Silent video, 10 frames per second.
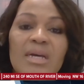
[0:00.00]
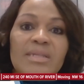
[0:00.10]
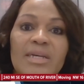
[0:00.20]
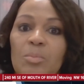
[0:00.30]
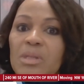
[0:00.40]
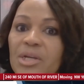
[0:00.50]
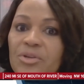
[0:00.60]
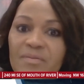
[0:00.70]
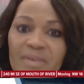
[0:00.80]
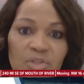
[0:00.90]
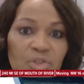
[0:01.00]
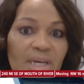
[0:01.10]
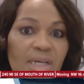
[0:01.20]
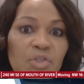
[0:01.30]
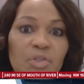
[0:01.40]
to help clear the
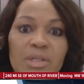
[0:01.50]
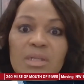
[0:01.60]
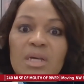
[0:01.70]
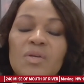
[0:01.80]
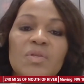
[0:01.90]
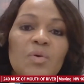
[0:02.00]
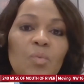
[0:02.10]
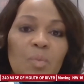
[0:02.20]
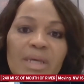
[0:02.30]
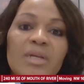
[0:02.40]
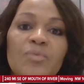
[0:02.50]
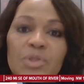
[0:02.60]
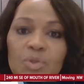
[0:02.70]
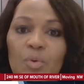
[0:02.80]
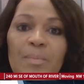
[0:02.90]
vegetation so that we can restore